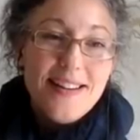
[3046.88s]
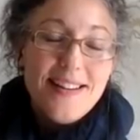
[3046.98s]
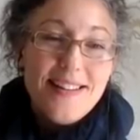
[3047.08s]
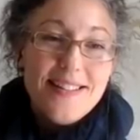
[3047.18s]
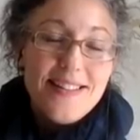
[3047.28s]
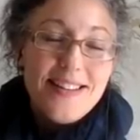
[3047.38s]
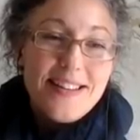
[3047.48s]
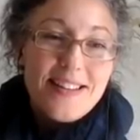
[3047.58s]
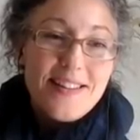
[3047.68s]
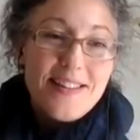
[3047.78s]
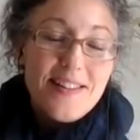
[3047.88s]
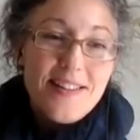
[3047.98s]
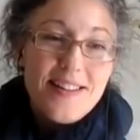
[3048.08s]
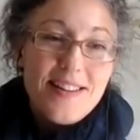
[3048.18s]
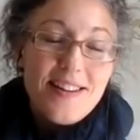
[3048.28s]

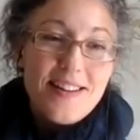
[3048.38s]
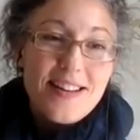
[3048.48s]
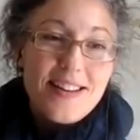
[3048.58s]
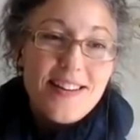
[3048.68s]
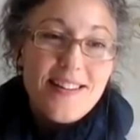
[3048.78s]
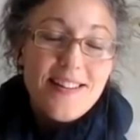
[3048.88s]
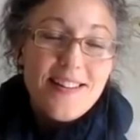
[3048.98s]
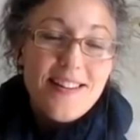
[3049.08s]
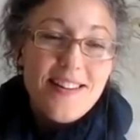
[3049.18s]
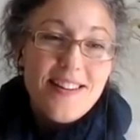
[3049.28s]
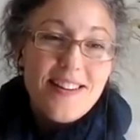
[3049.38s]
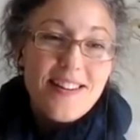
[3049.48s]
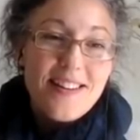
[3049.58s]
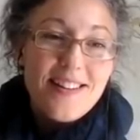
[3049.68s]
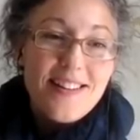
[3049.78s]

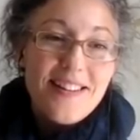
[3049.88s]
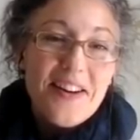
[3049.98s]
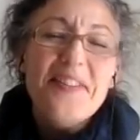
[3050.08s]
This person isn't speaking.